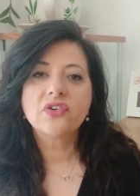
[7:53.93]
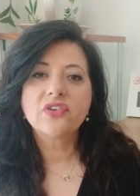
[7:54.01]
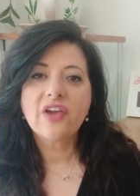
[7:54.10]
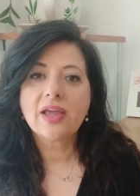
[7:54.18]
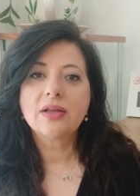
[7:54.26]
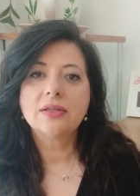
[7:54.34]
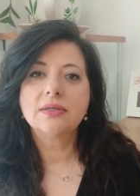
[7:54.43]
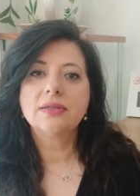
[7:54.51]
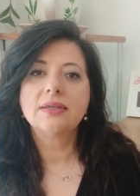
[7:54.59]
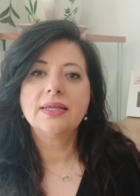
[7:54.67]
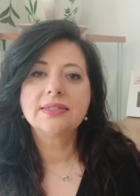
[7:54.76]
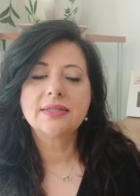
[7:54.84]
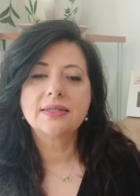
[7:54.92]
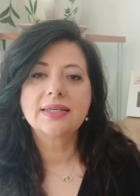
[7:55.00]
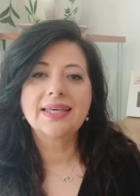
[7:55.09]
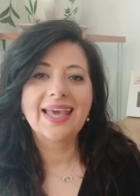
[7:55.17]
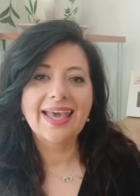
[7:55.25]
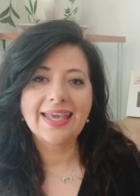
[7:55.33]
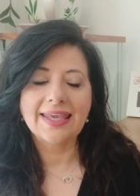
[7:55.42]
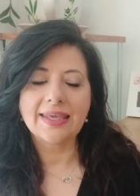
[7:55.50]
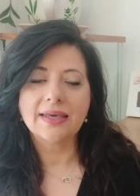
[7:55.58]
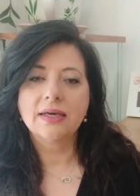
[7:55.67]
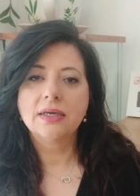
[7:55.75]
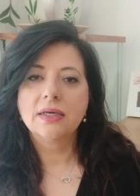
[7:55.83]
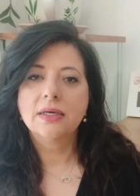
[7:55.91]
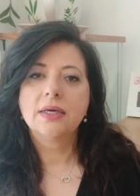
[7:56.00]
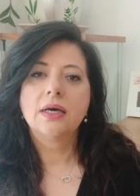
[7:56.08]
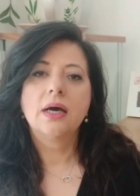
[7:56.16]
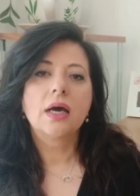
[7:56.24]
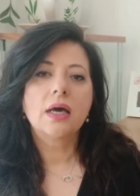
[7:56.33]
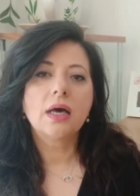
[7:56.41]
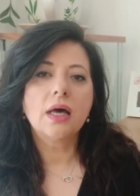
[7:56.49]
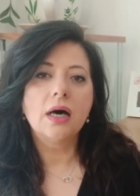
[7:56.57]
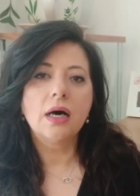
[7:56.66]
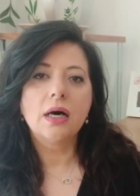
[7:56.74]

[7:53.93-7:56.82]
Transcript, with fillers: regular letter K. Q.